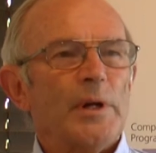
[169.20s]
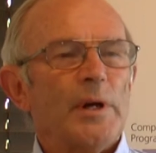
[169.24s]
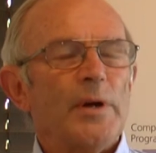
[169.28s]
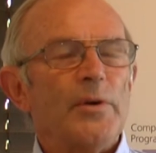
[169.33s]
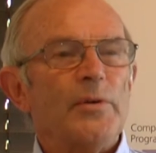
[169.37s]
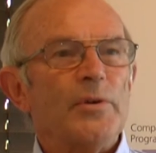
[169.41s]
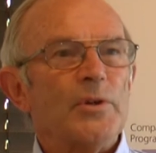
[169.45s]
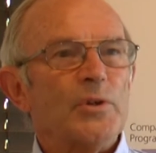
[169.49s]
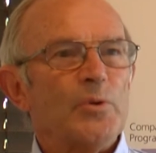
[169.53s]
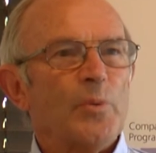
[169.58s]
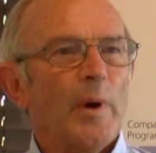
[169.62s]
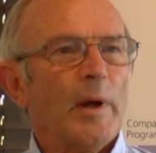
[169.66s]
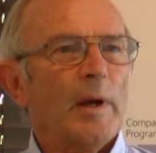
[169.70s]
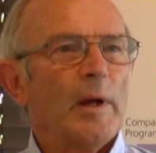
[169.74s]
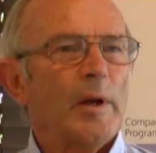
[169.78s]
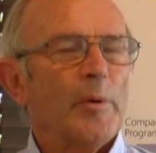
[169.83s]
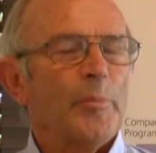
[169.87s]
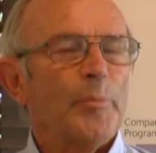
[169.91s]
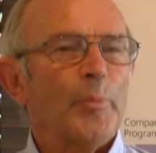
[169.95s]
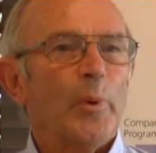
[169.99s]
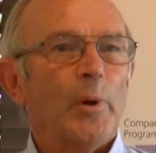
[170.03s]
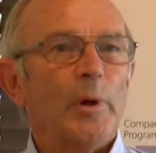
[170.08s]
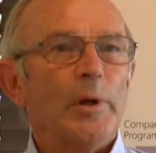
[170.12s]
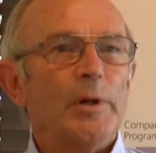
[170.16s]
air as well
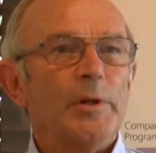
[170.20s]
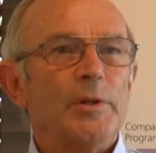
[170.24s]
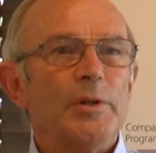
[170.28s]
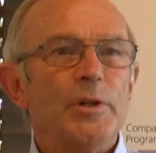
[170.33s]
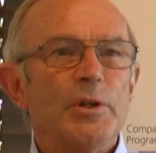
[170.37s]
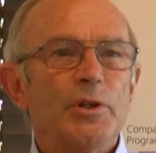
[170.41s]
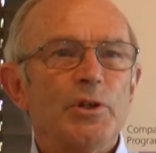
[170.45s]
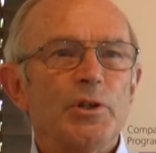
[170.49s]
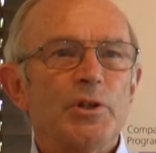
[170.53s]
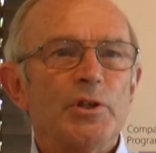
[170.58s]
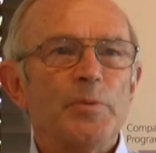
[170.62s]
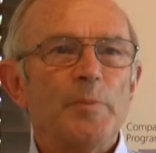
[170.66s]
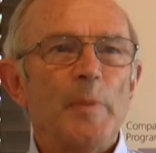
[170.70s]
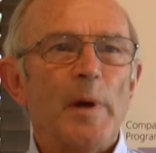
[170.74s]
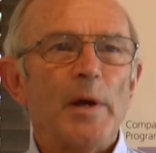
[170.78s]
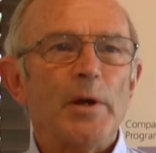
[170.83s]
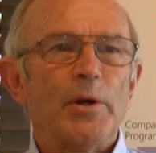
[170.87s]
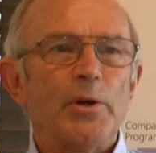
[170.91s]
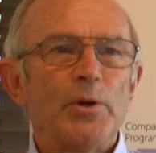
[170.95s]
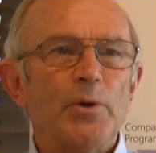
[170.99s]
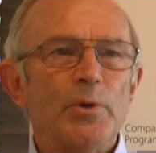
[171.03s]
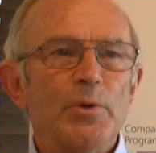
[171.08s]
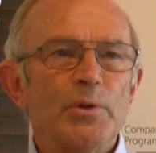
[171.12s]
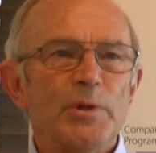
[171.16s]
and politicians
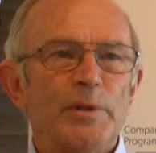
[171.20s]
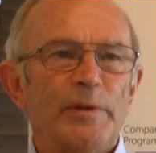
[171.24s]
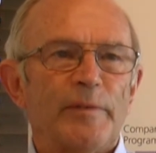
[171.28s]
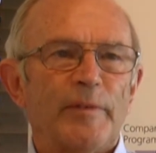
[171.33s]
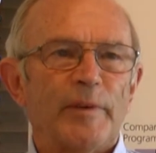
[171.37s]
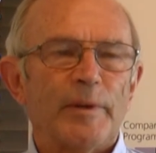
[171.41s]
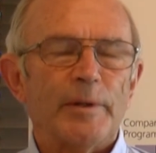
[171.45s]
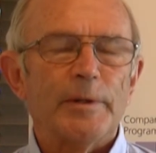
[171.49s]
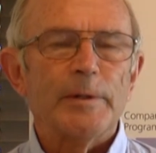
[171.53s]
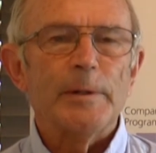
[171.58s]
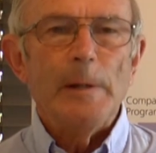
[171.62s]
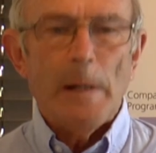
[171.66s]
make use of it.